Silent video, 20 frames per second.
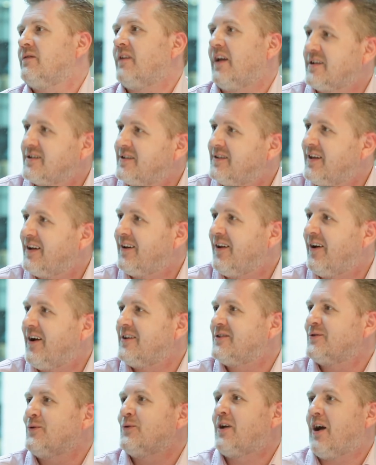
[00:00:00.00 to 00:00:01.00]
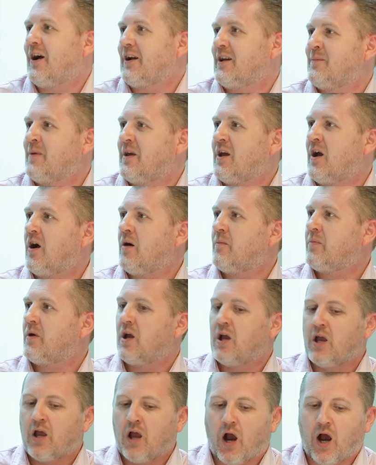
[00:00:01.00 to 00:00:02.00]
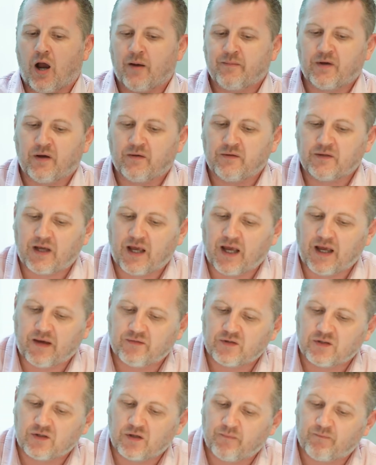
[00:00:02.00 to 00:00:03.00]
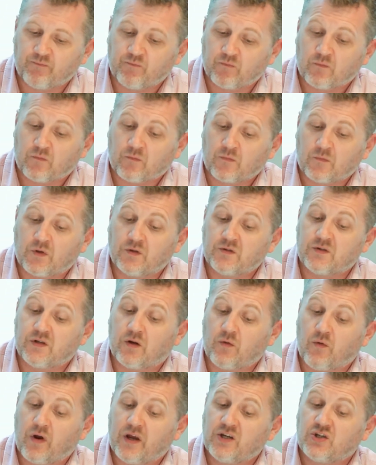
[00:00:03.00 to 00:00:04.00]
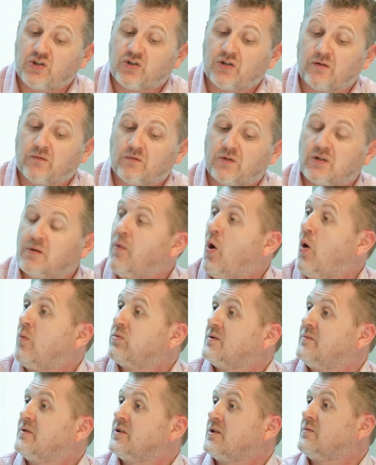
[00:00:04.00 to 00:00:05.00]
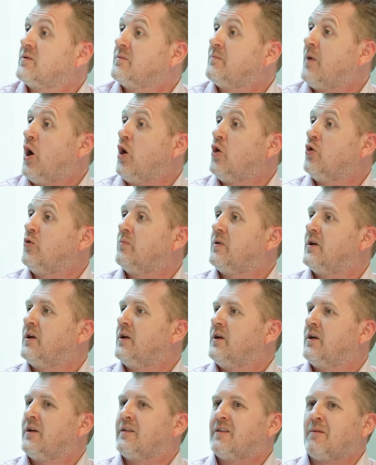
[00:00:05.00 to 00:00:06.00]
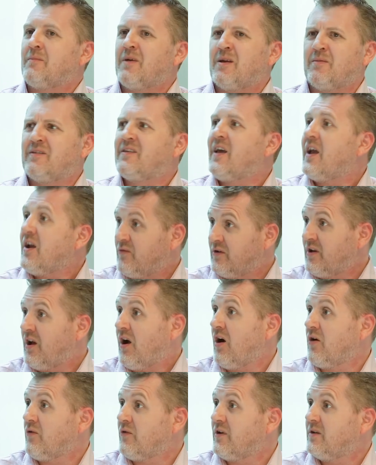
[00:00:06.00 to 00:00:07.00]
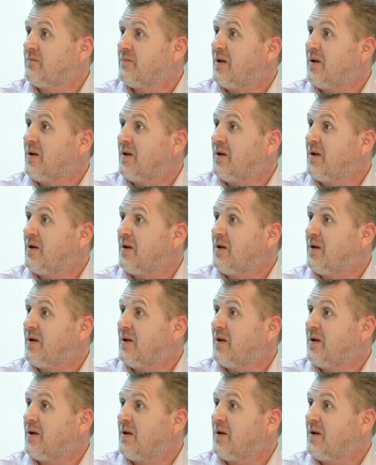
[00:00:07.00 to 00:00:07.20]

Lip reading: flashing their lights or cutting me up, I'm going to have some consideration, some optimism, some hope that maybe they're in a hurry.